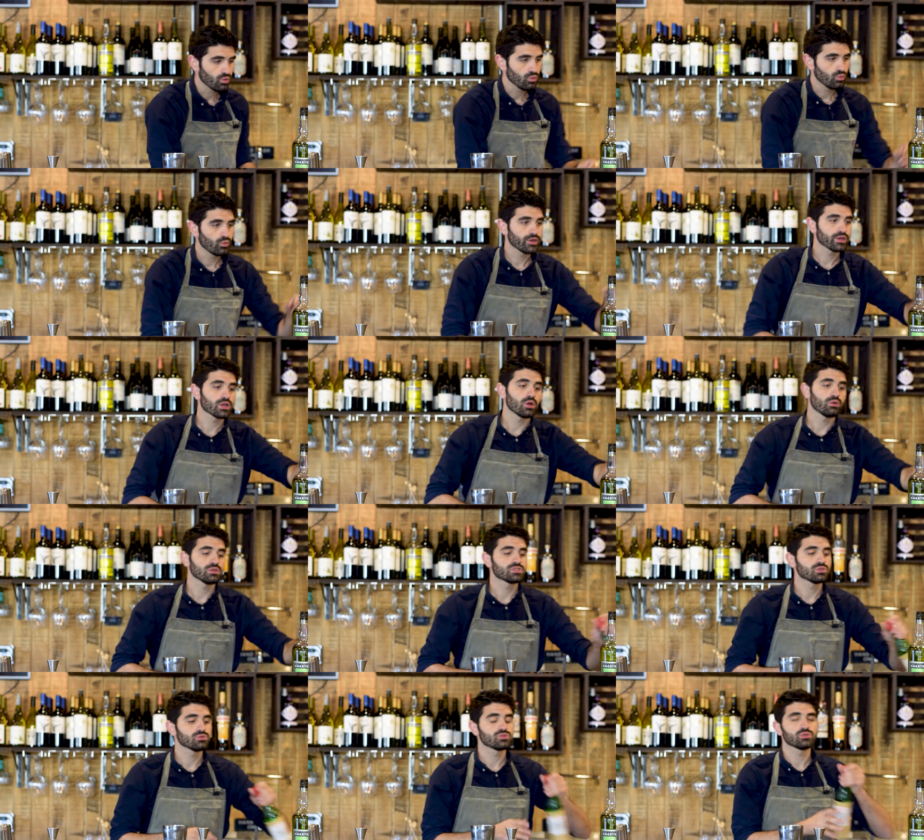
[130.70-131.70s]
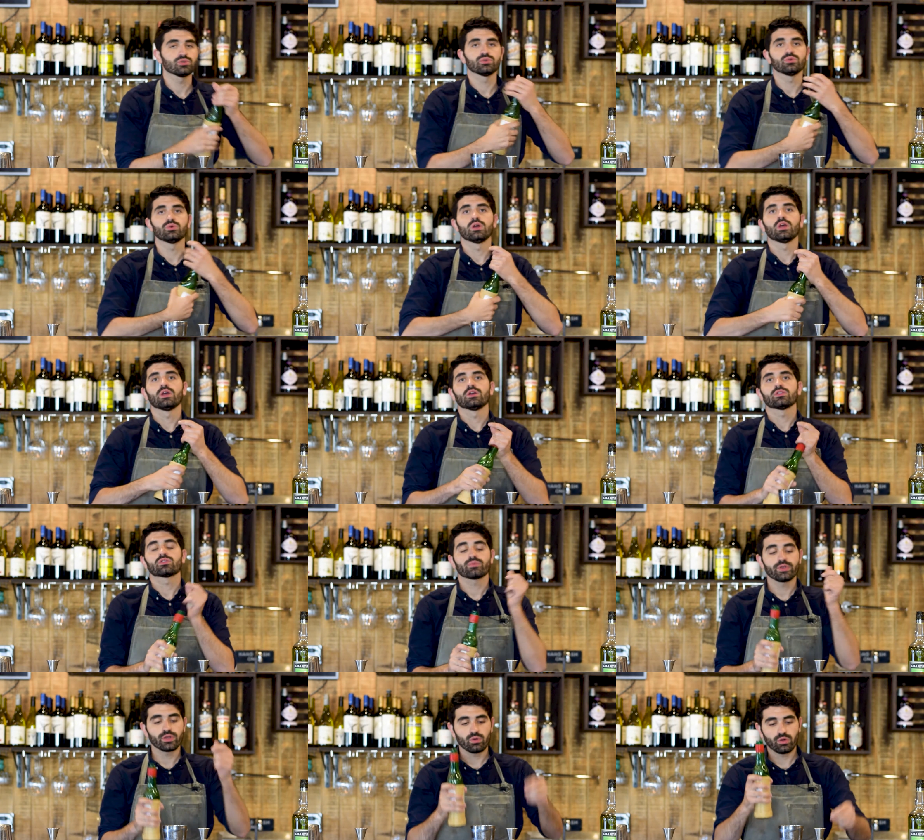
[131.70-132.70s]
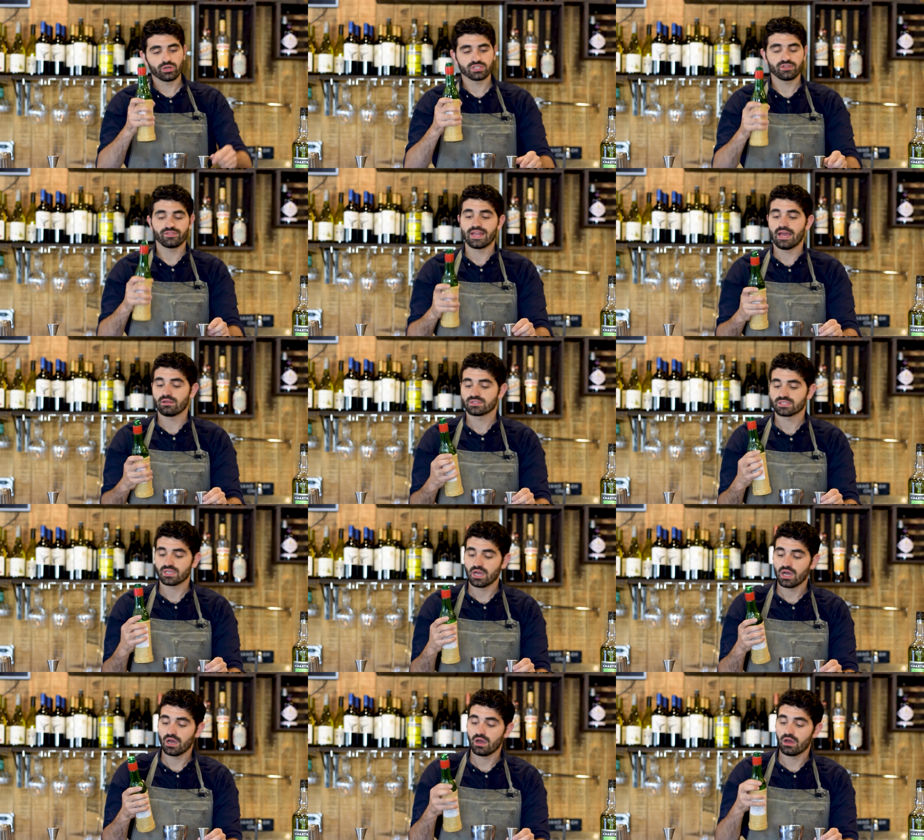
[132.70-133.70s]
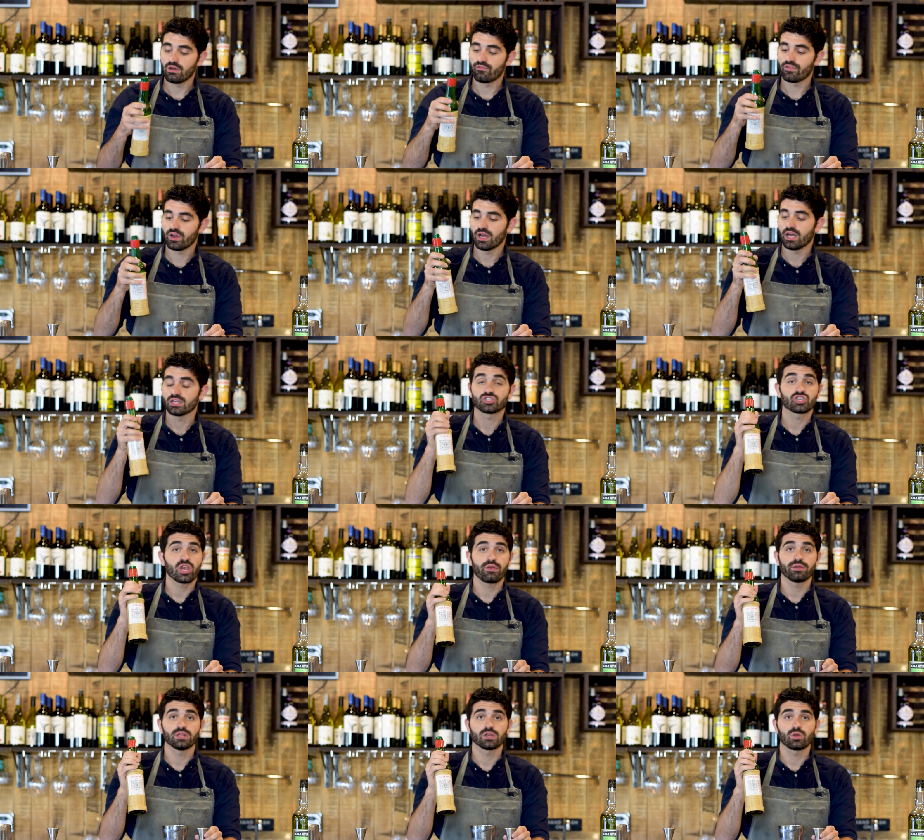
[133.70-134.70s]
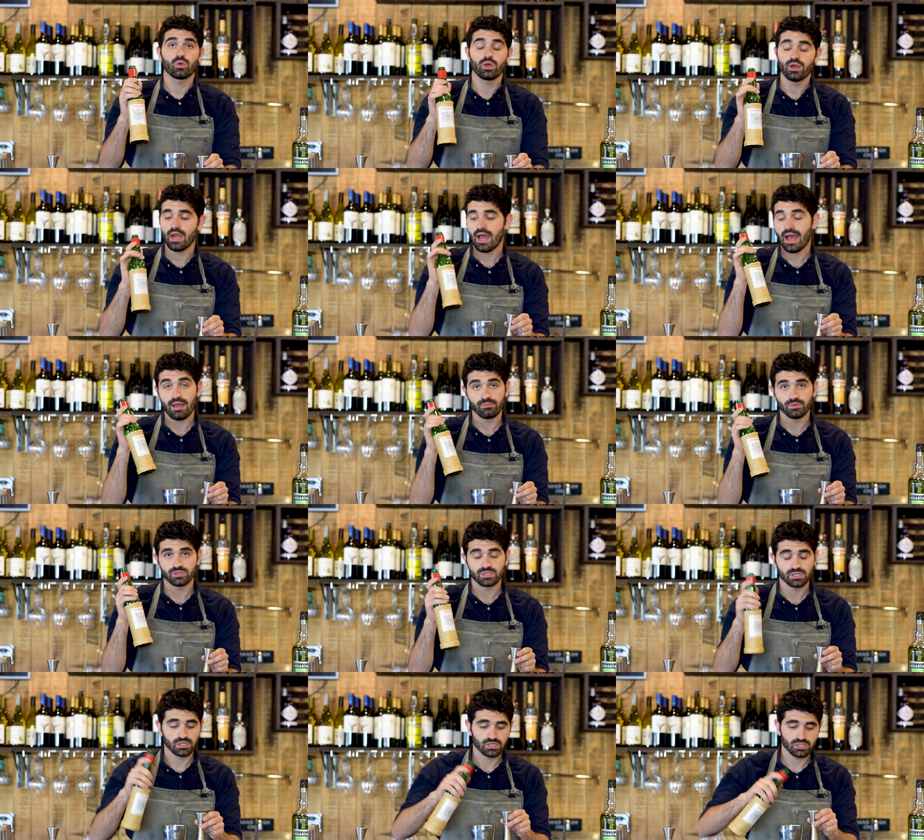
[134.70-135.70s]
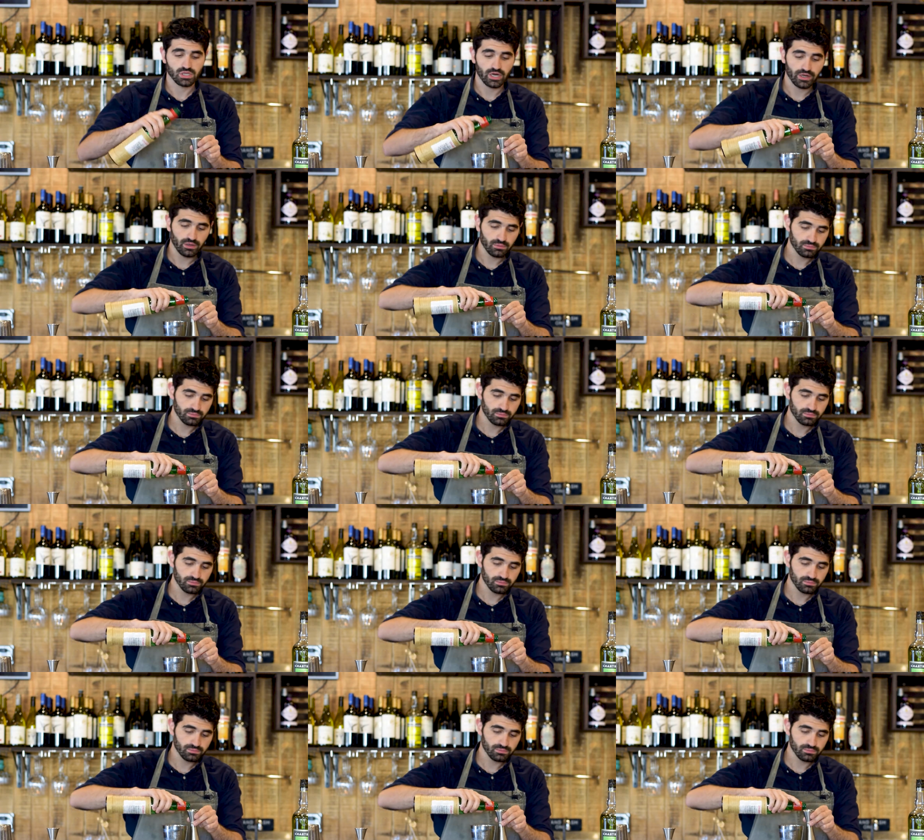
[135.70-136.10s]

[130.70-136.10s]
We are going to do 3/4 of an ounce of cherry liqueur. I'm using Luxardo.